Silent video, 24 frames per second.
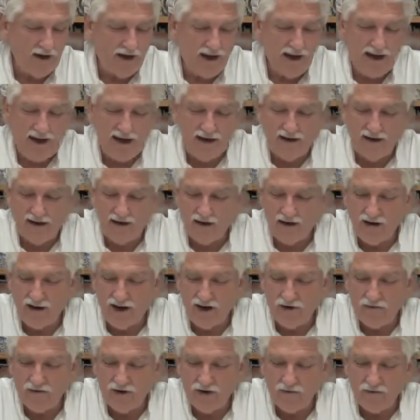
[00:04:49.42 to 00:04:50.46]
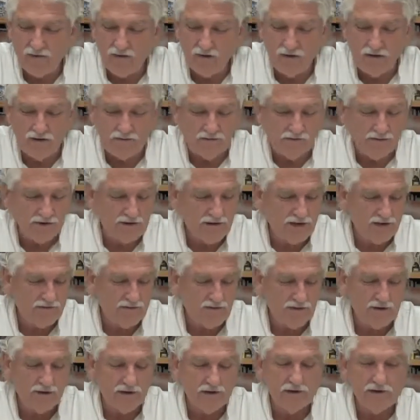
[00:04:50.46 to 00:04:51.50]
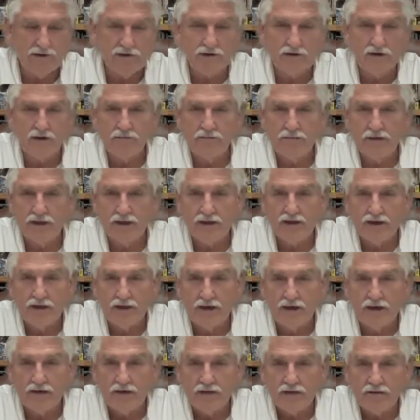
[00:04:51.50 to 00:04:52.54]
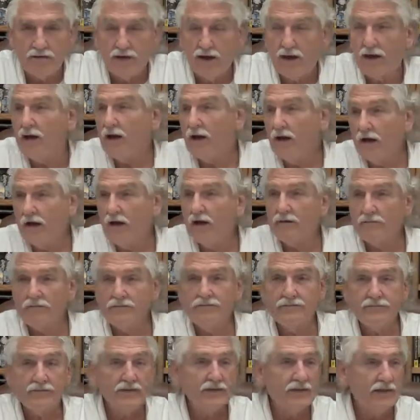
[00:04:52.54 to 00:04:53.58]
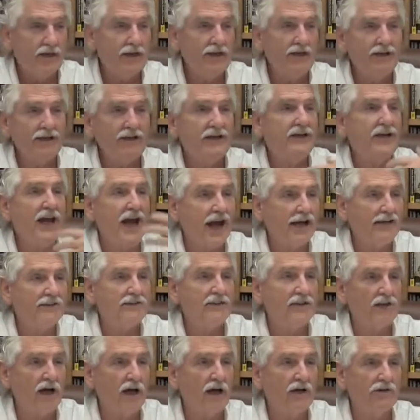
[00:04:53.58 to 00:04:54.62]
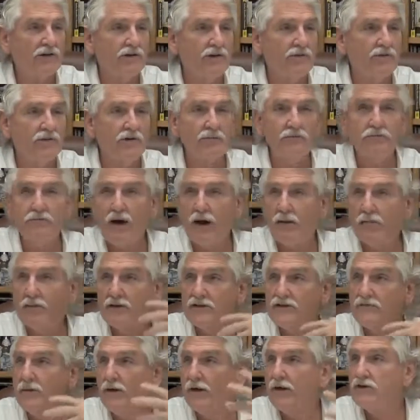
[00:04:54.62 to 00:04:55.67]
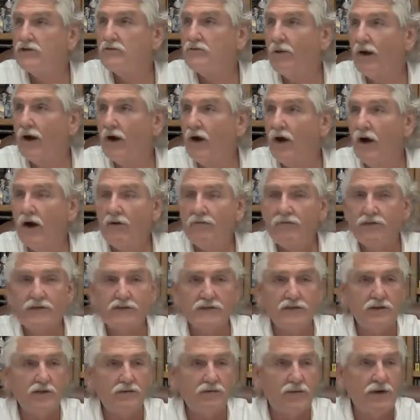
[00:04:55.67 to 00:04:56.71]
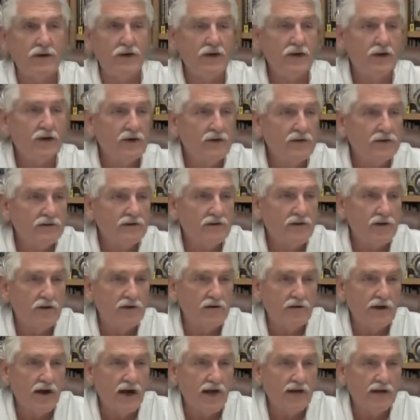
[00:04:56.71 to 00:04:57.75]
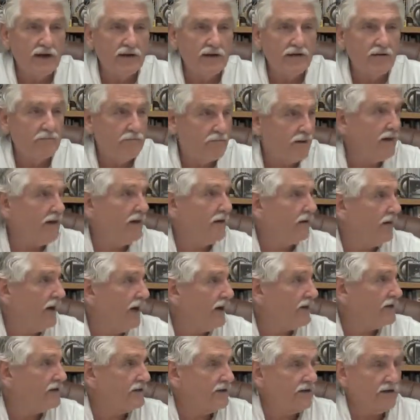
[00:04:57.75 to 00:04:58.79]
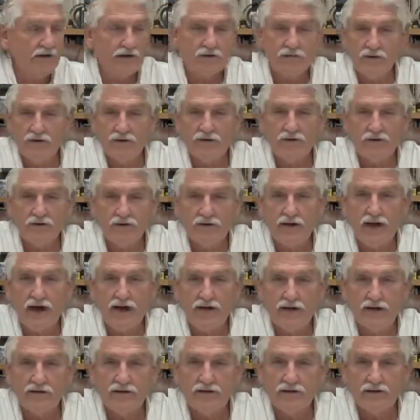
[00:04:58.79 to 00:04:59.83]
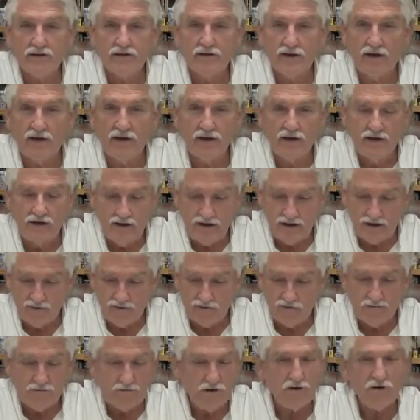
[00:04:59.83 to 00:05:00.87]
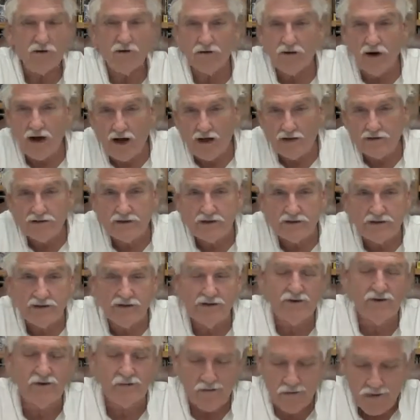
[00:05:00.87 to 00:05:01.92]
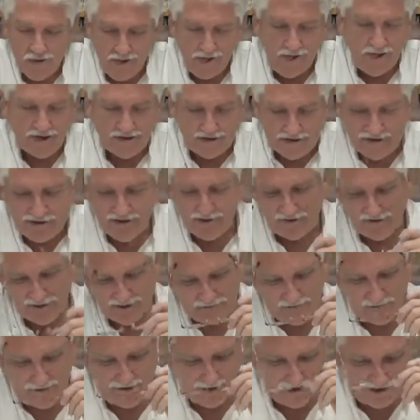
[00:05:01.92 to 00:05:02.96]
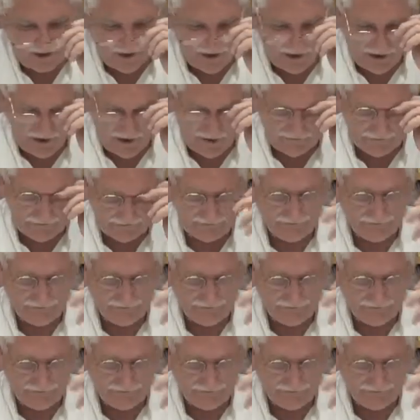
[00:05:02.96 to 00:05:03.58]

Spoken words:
had a laundry room converted to a big, we had a detached laundry room, probably as big as my office, and we turned that in, bigger actually, and we turned that into a room, the garage into a room. So it's been a lot.